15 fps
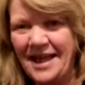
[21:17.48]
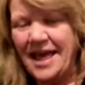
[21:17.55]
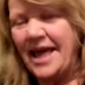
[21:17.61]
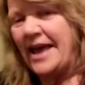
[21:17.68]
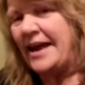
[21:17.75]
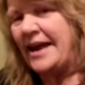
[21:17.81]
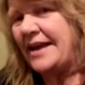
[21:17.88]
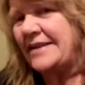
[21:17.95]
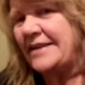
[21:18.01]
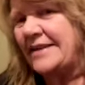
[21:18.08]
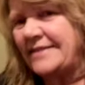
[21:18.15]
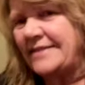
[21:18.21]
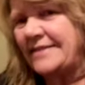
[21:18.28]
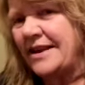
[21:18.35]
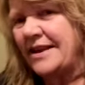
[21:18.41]
And I
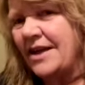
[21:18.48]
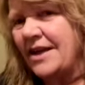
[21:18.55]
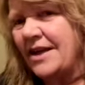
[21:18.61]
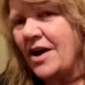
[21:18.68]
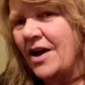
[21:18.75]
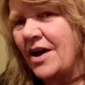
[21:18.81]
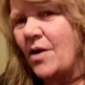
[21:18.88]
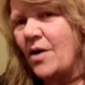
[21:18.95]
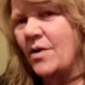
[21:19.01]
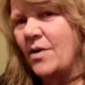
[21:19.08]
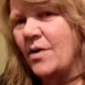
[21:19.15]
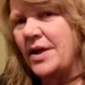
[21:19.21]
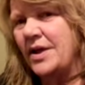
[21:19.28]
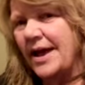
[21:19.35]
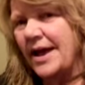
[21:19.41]
said, "Oh
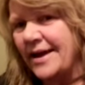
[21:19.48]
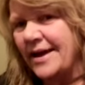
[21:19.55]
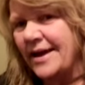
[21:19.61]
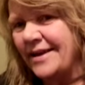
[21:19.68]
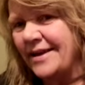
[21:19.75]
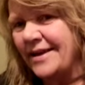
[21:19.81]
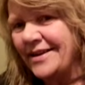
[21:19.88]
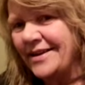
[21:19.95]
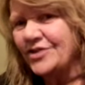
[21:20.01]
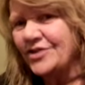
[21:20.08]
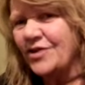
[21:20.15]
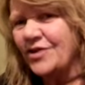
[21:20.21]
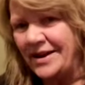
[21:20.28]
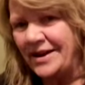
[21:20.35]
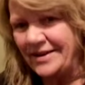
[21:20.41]
yeah,"
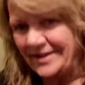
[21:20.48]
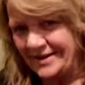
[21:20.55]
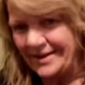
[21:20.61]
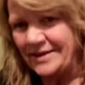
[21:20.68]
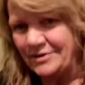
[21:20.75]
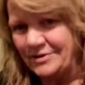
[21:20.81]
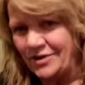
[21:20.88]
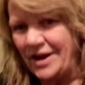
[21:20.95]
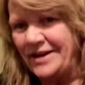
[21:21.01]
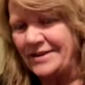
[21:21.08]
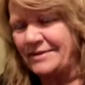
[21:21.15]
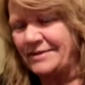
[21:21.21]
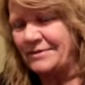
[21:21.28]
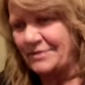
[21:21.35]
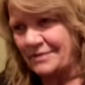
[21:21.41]
trying
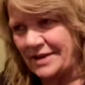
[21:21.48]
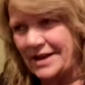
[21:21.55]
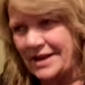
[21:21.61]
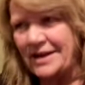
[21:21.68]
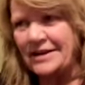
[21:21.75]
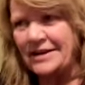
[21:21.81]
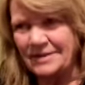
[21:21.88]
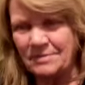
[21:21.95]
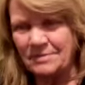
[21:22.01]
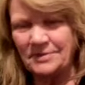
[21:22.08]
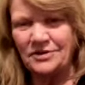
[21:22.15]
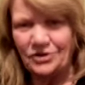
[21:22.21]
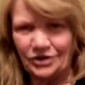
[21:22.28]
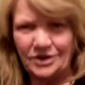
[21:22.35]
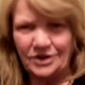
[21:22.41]
to get into the
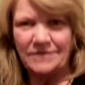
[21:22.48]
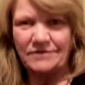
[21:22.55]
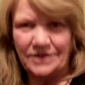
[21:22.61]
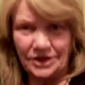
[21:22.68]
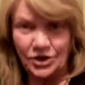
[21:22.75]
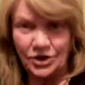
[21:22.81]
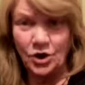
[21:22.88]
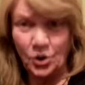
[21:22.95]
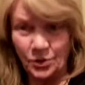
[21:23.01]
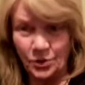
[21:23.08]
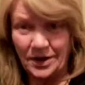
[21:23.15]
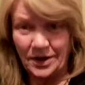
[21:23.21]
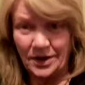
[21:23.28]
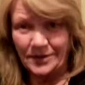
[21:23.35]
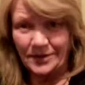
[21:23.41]
position of
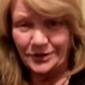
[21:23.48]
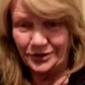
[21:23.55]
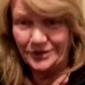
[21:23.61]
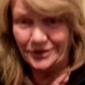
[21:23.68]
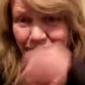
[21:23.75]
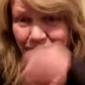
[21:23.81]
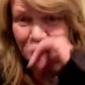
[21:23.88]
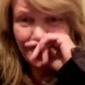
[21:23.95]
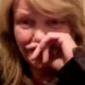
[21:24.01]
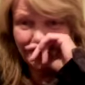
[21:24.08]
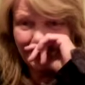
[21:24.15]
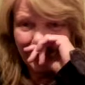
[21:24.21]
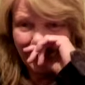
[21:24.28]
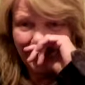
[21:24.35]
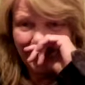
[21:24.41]
decoding what she just
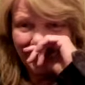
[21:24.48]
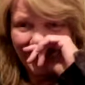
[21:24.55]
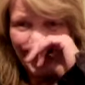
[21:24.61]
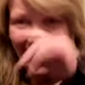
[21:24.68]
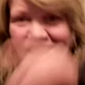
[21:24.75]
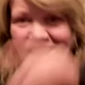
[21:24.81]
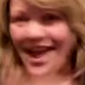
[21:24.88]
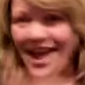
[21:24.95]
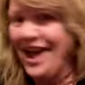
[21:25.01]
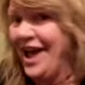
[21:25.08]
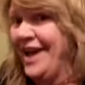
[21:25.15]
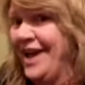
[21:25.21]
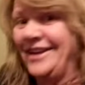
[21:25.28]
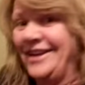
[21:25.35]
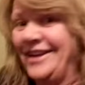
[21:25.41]
said.
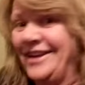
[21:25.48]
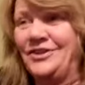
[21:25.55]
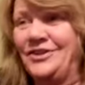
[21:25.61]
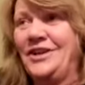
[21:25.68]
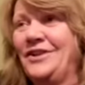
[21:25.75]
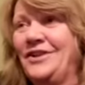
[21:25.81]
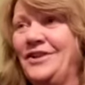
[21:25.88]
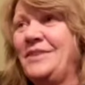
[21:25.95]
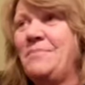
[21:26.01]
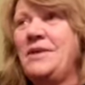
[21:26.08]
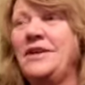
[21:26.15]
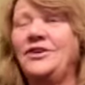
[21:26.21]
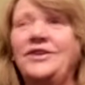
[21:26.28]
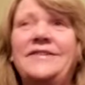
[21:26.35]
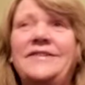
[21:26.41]
And she looked at me
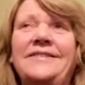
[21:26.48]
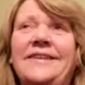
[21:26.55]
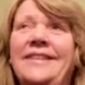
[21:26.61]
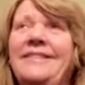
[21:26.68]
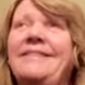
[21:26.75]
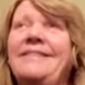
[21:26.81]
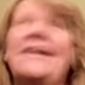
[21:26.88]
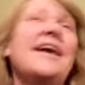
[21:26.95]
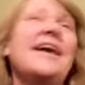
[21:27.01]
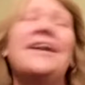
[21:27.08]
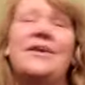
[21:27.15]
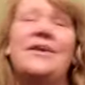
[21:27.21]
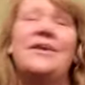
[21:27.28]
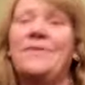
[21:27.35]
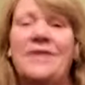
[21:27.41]
and she said,
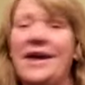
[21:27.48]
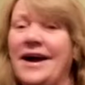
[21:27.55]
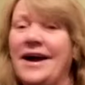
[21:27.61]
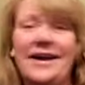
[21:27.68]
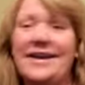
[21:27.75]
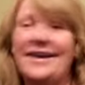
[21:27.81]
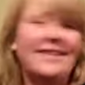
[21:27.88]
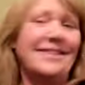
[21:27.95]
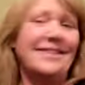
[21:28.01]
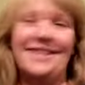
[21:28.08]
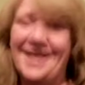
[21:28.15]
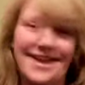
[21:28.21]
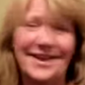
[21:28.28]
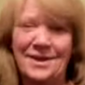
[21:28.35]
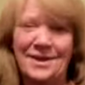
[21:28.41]
"Thank you, yeah, yeah,
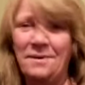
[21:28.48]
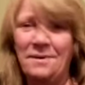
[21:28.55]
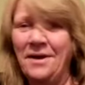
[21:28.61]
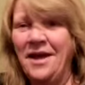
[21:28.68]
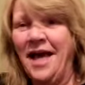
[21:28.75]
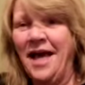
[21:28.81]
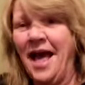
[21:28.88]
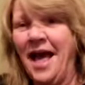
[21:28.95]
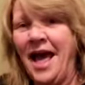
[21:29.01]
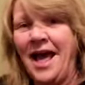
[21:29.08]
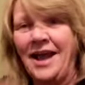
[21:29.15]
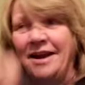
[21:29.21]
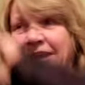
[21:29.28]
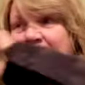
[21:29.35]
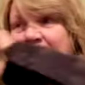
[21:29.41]
thank you."
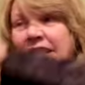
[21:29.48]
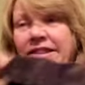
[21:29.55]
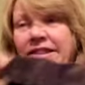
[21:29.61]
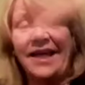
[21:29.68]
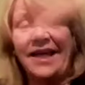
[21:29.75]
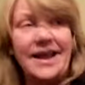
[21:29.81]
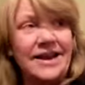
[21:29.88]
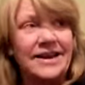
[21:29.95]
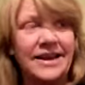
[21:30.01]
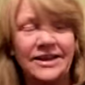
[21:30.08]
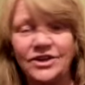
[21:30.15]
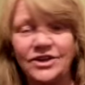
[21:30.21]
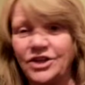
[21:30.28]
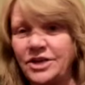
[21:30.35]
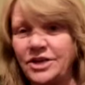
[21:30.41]
And like
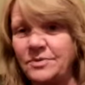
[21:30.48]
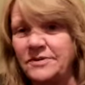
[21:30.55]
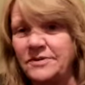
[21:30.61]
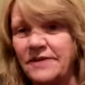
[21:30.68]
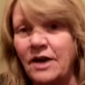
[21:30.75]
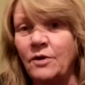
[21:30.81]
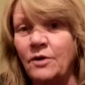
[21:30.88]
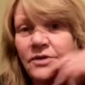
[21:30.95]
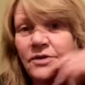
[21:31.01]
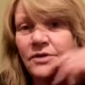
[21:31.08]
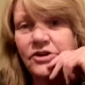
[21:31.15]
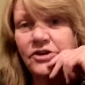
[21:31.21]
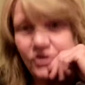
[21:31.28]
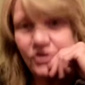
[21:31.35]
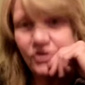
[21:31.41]
lightning, she was out
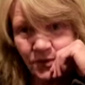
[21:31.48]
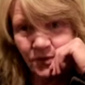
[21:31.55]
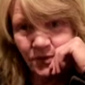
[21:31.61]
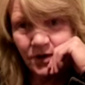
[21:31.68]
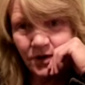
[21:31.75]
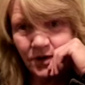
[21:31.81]
the door.